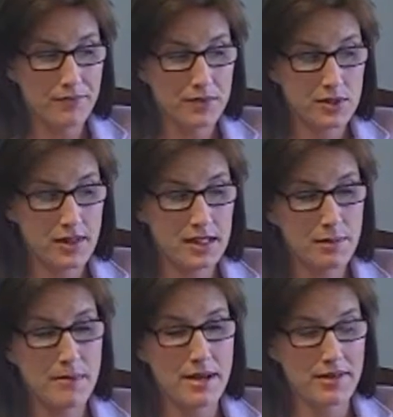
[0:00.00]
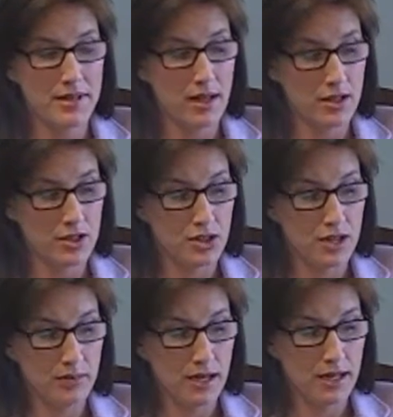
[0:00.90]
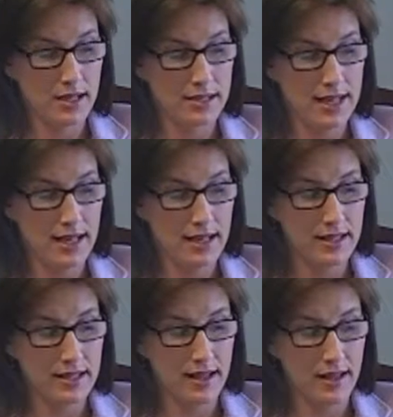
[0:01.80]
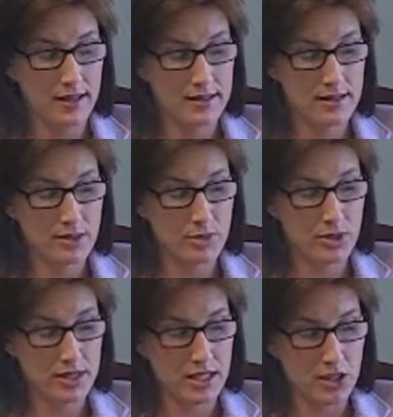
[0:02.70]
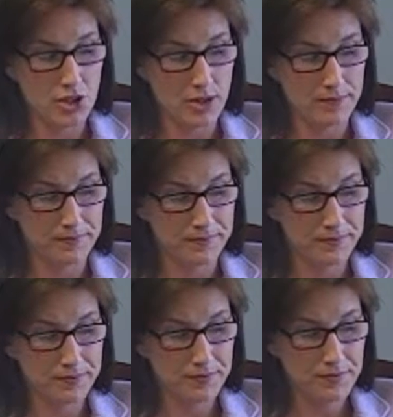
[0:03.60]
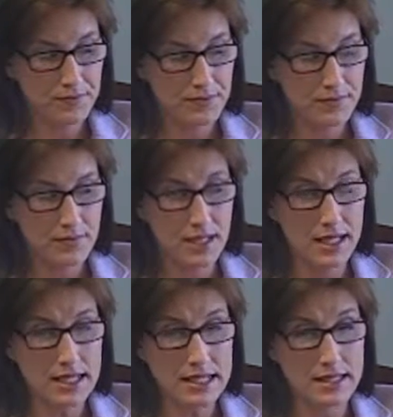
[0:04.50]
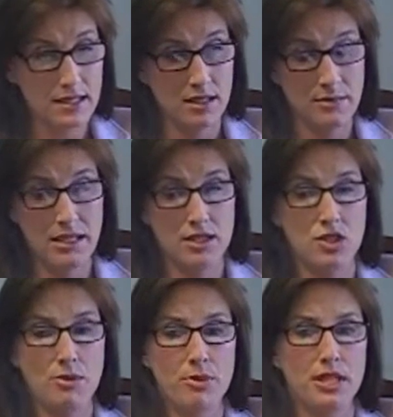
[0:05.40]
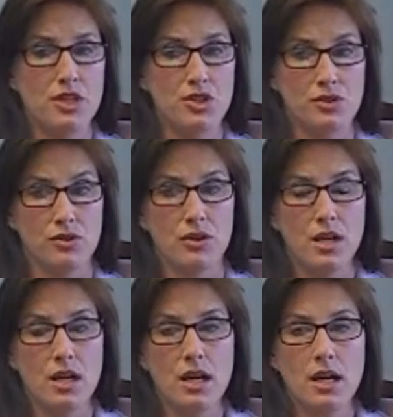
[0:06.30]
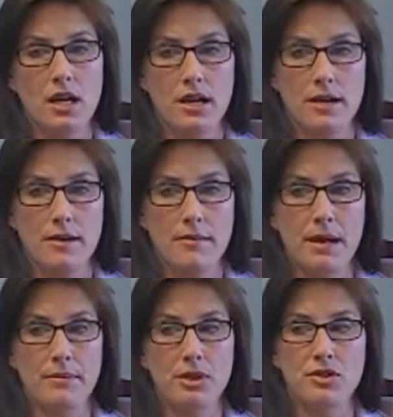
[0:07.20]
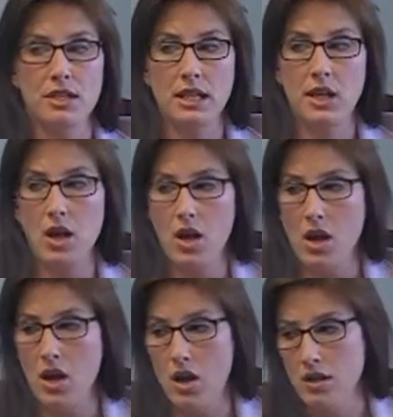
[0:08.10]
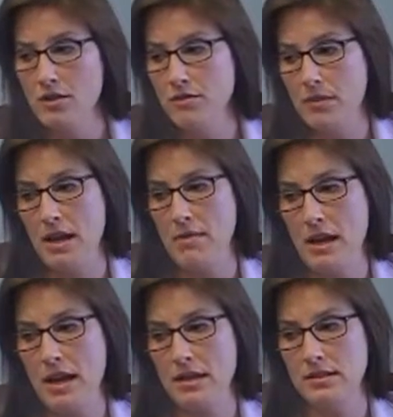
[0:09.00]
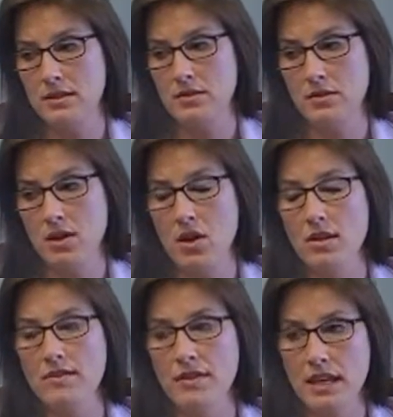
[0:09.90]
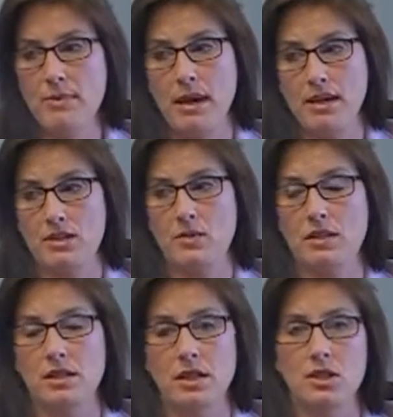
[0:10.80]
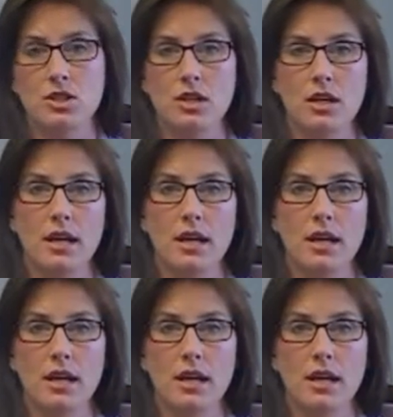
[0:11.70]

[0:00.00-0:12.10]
So that's my methodology. My data analysis procedure is going to be interpretational. I'm using all of the past research